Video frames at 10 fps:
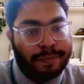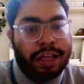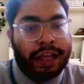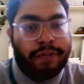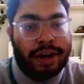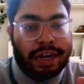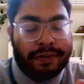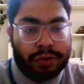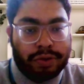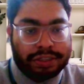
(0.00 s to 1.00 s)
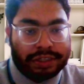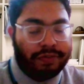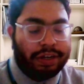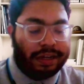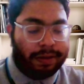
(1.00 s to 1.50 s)
whatever question will
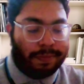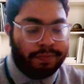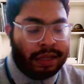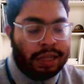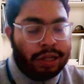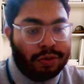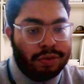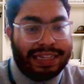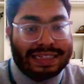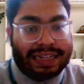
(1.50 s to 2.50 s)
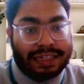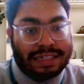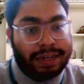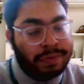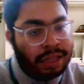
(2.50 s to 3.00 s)
come through this concept.